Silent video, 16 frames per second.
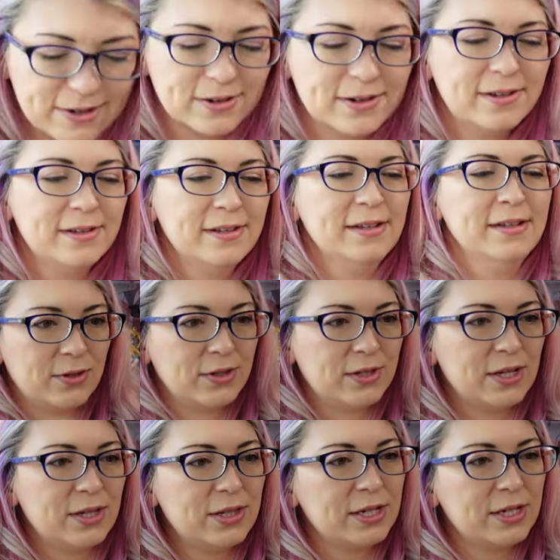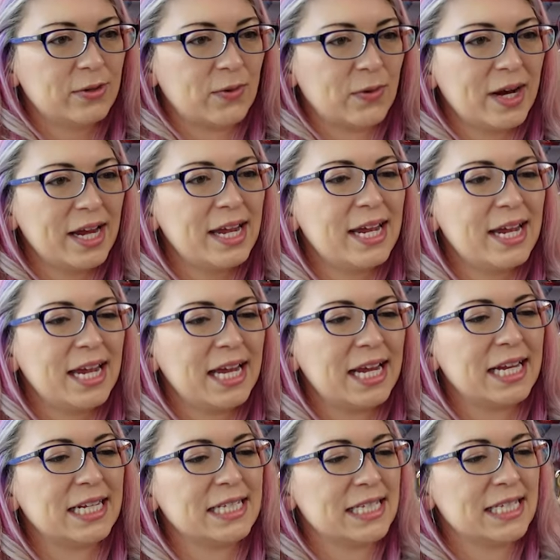girl. Girl, you look
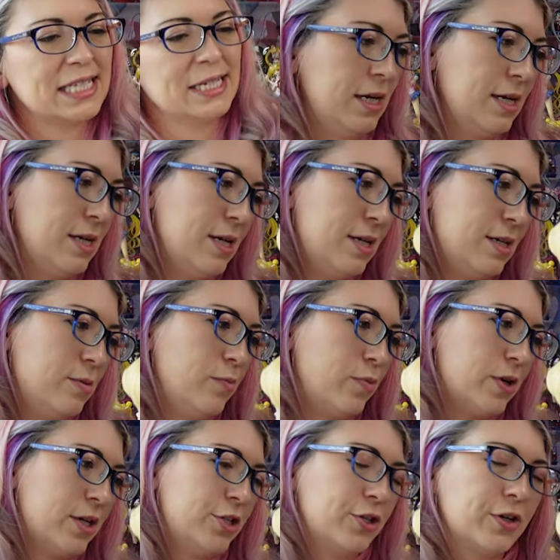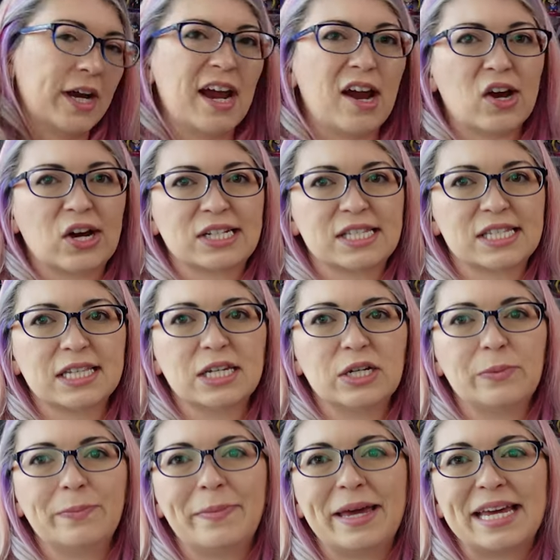great. I need to brush her hair. It's a
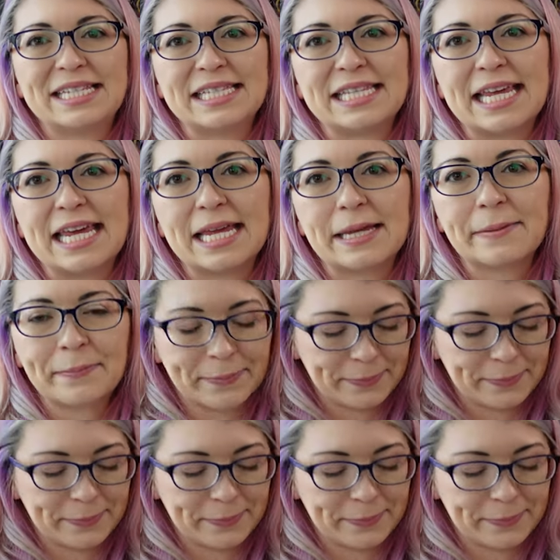little messy.